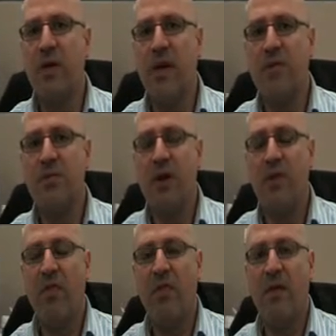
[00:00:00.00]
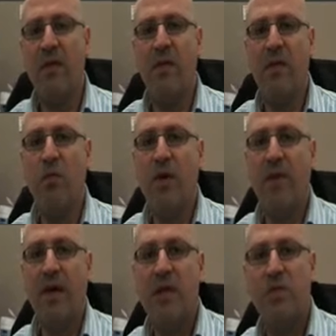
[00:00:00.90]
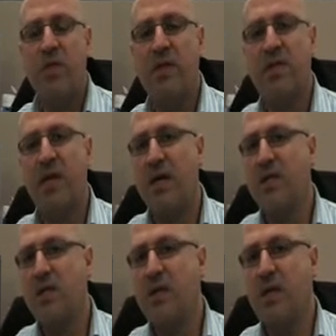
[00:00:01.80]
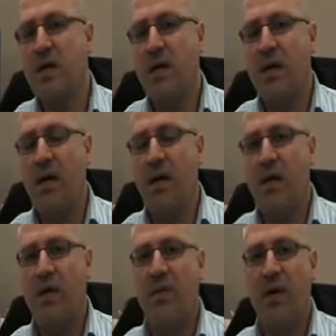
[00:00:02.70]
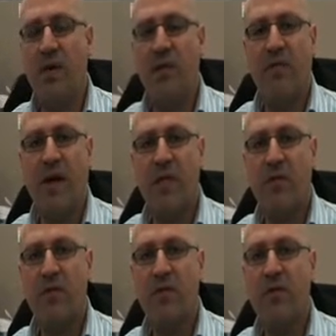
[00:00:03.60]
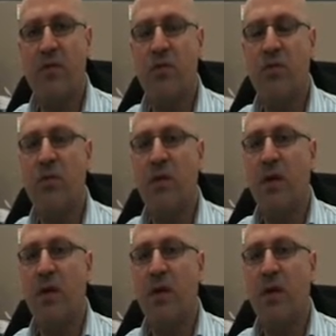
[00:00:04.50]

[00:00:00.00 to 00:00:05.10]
Last month in the webcast, we discussed the ability of H3 to